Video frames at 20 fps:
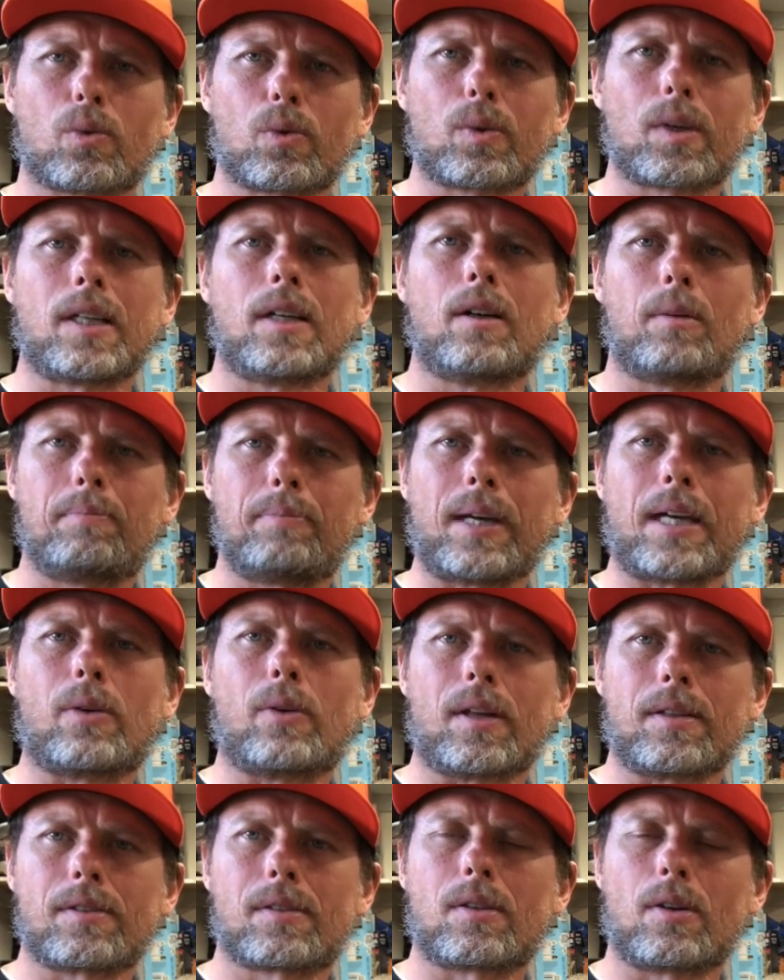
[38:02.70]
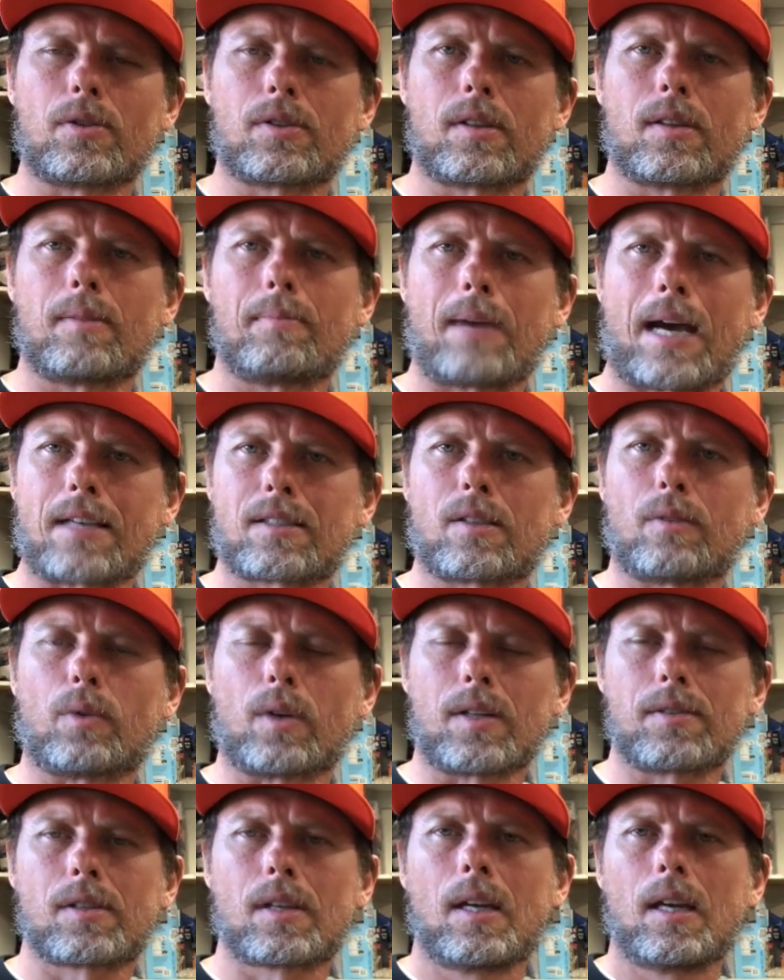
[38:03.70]
real big ones. Those are the massive
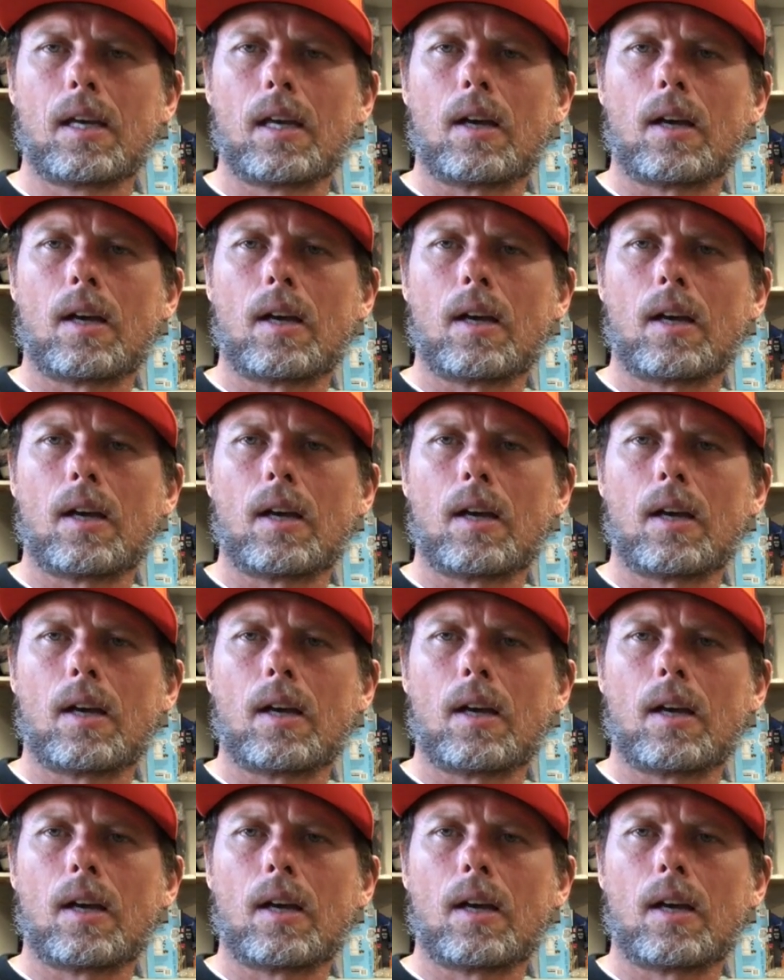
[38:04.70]
ones.